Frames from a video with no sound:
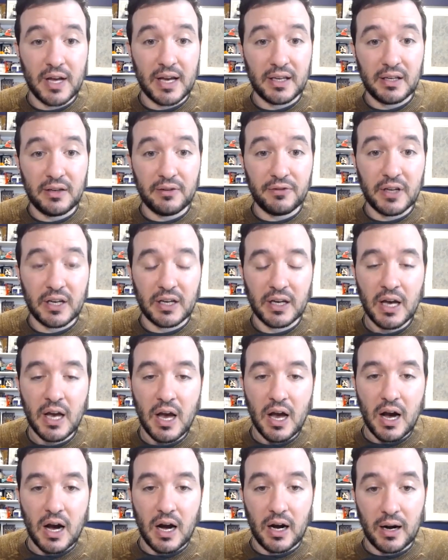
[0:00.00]
evening.
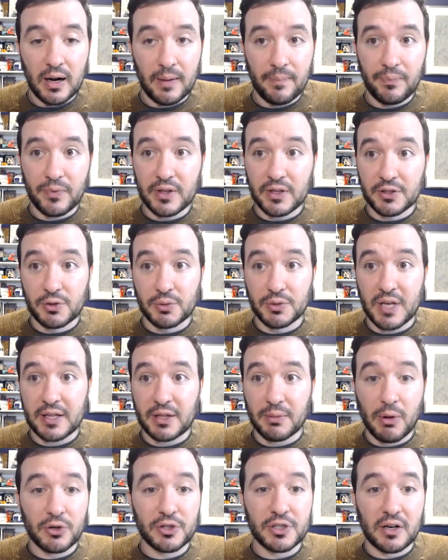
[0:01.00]
Um, this was at the
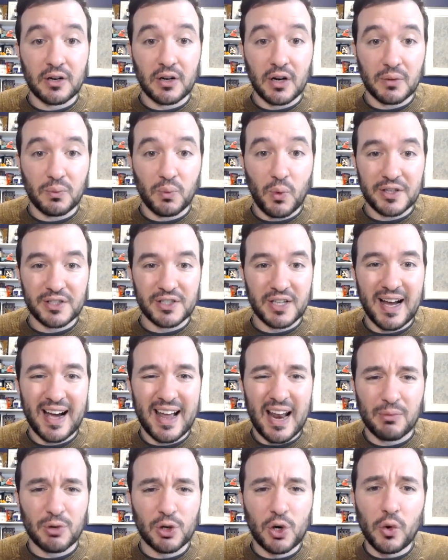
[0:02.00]
Moda Center on Wednesday night.
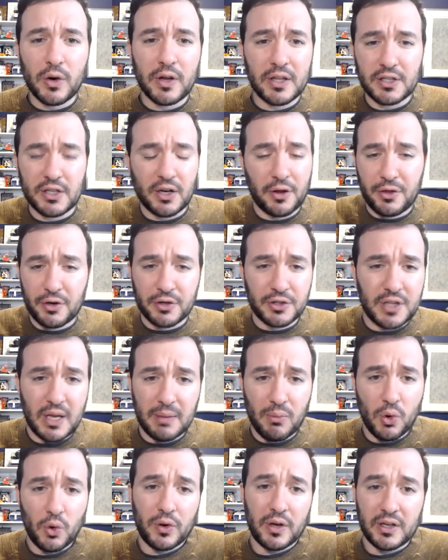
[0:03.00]
I'm recording this on a Thursday
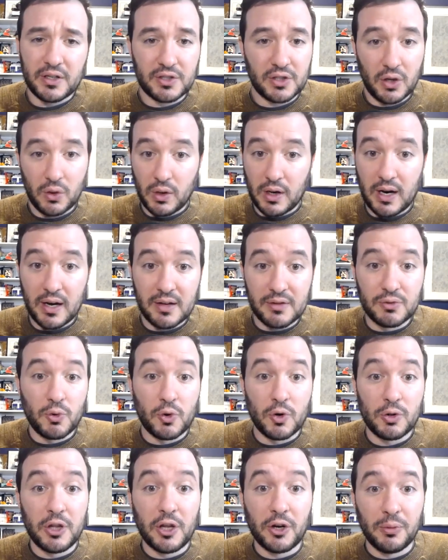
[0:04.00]
morning, so uh, we're
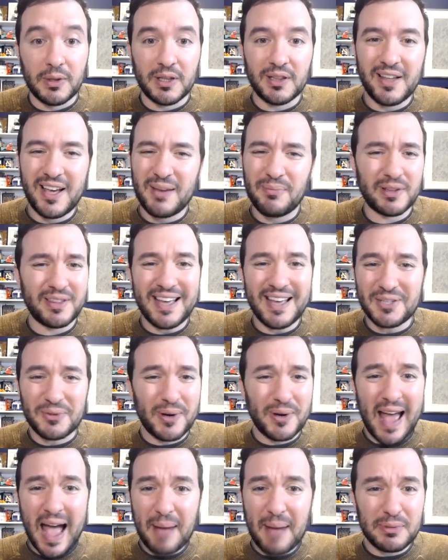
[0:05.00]
a little bit late. But that's
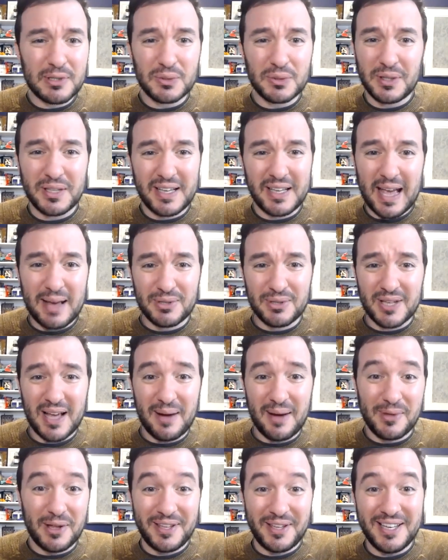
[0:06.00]
what happens when the games.
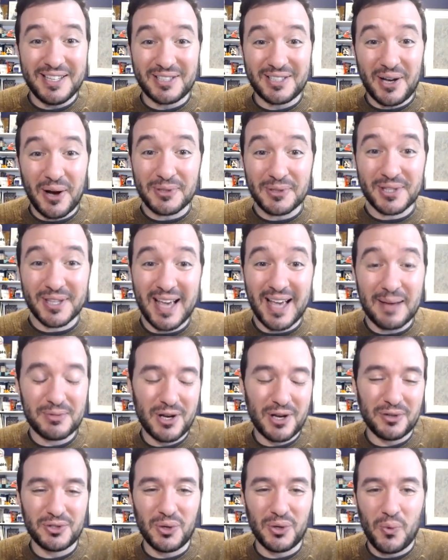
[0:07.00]
I'm on the East Coast. The games
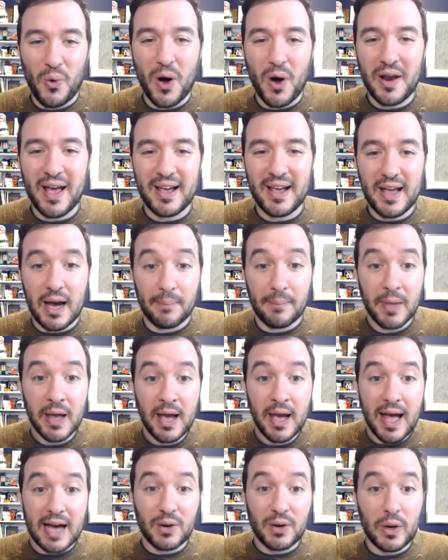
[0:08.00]
go till 1 a.m.
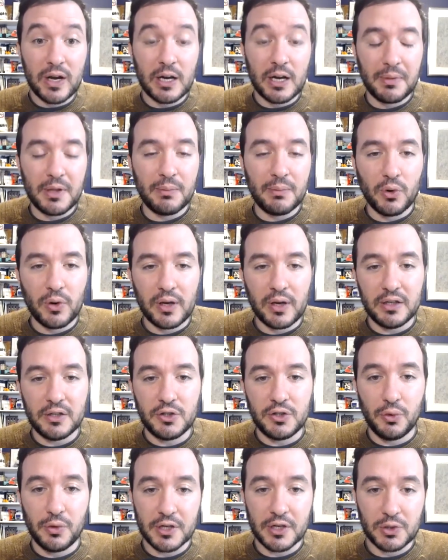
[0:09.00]
Had to wake up in the morning and
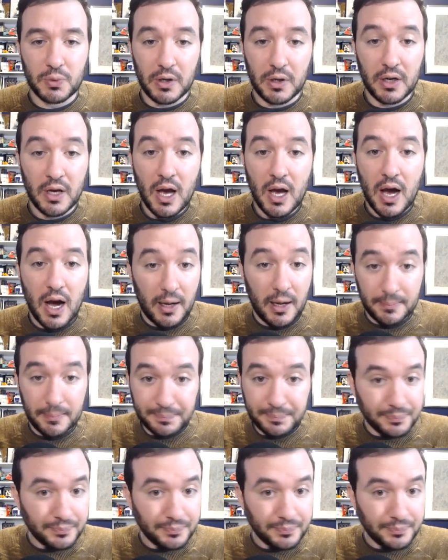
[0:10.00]
do this one. Um,